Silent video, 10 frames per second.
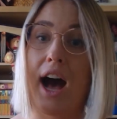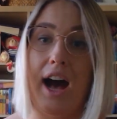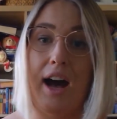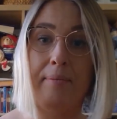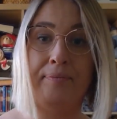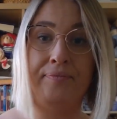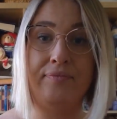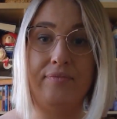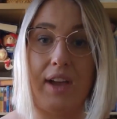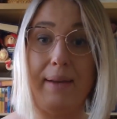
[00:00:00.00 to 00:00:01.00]
I
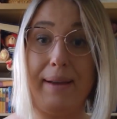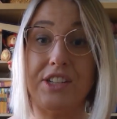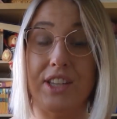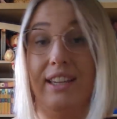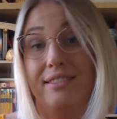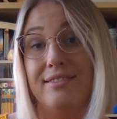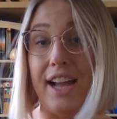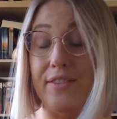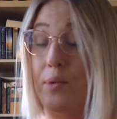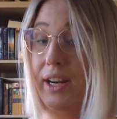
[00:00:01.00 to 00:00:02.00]

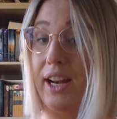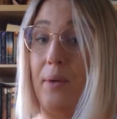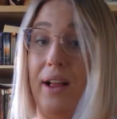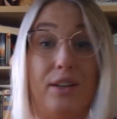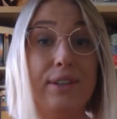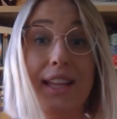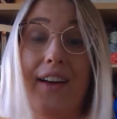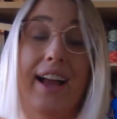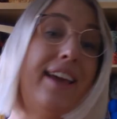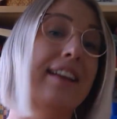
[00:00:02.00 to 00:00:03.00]
haven't worn it in a while. I really
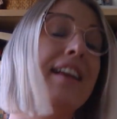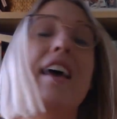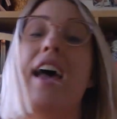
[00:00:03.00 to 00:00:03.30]
like it.